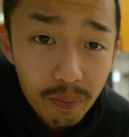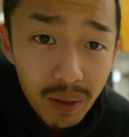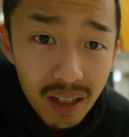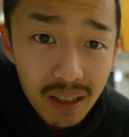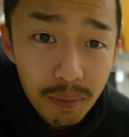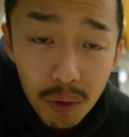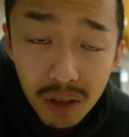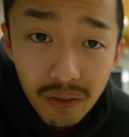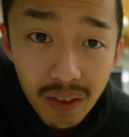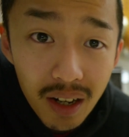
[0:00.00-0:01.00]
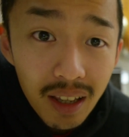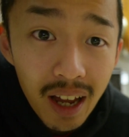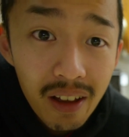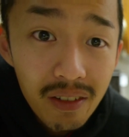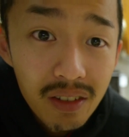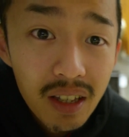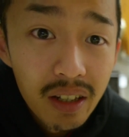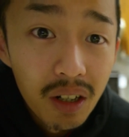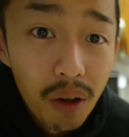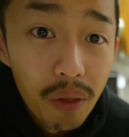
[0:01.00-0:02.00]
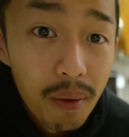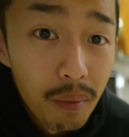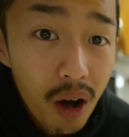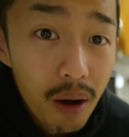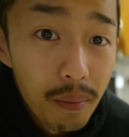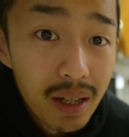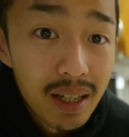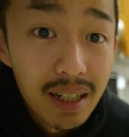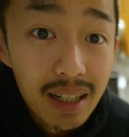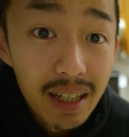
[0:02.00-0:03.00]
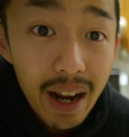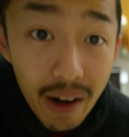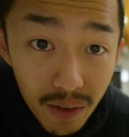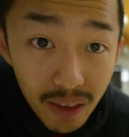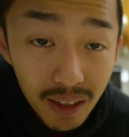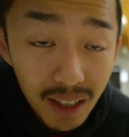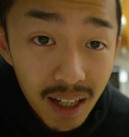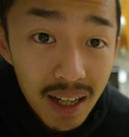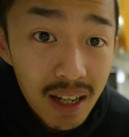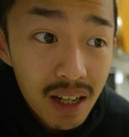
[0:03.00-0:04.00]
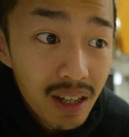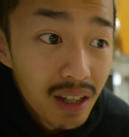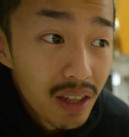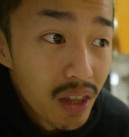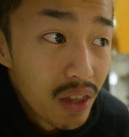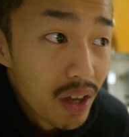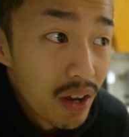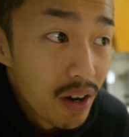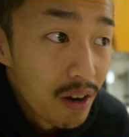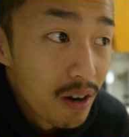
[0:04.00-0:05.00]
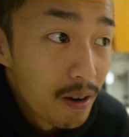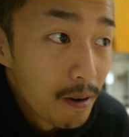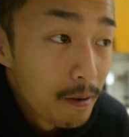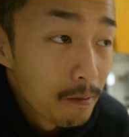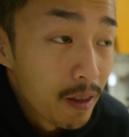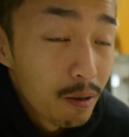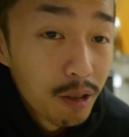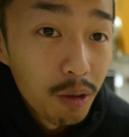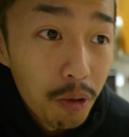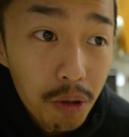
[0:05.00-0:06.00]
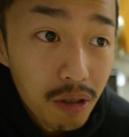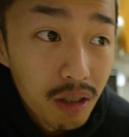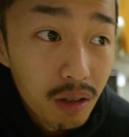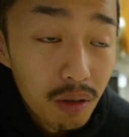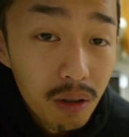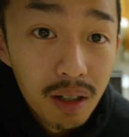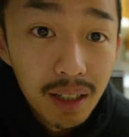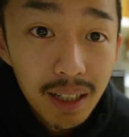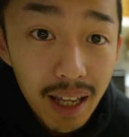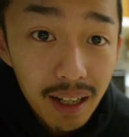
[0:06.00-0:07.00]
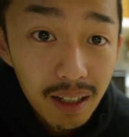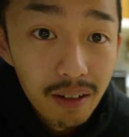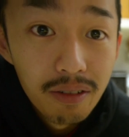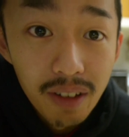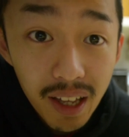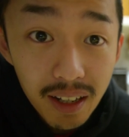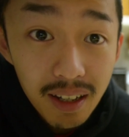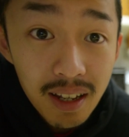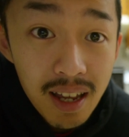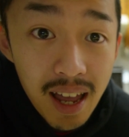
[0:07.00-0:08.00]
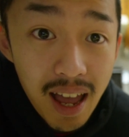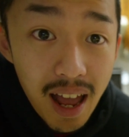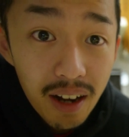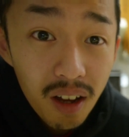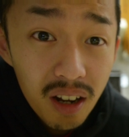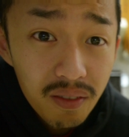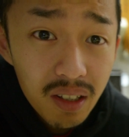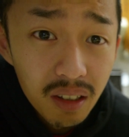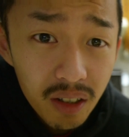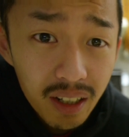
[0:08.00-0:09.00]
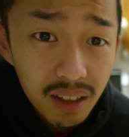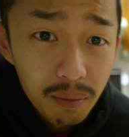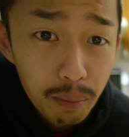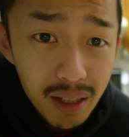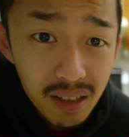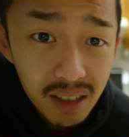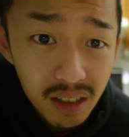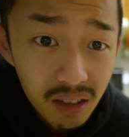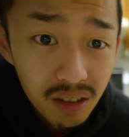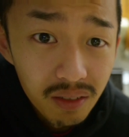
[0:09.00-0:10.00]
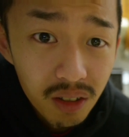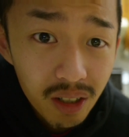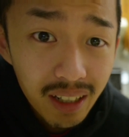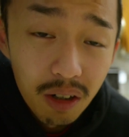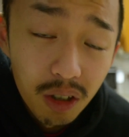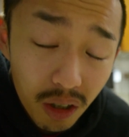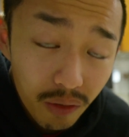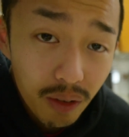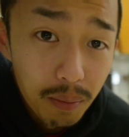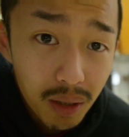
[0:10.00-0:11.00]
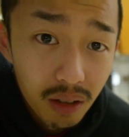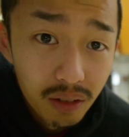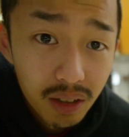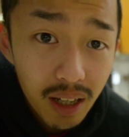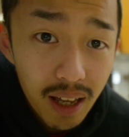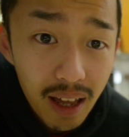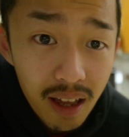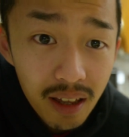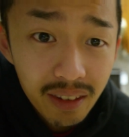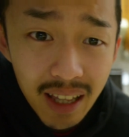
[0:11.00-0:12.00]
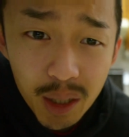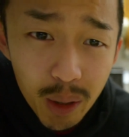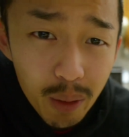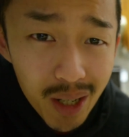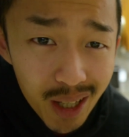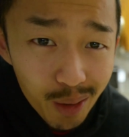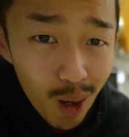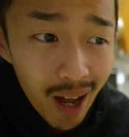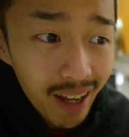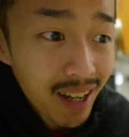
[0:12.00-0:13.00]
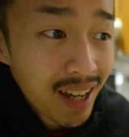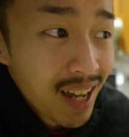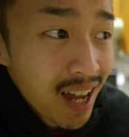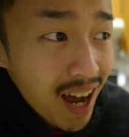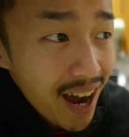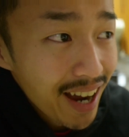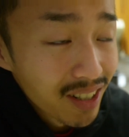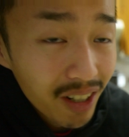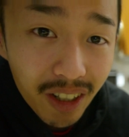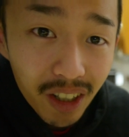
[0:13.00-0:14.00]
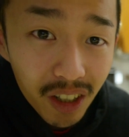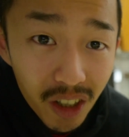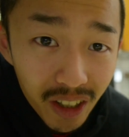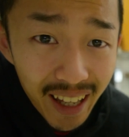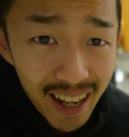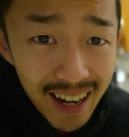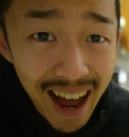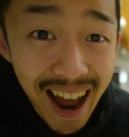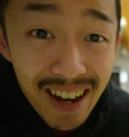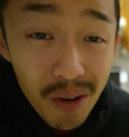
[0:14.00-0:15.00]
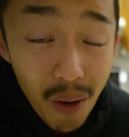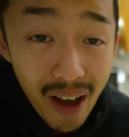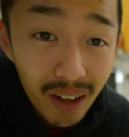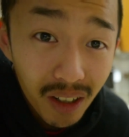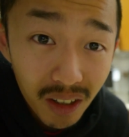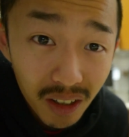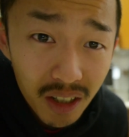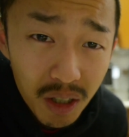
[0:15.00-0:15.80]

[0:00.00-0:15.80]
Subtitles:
Because most of their lives, you know, their mom did everything. They're so used to getting fed and not even learning the basic skills of learning how to cook for themselves. And that's one of the reasons why I started to cook, and I know how to cook.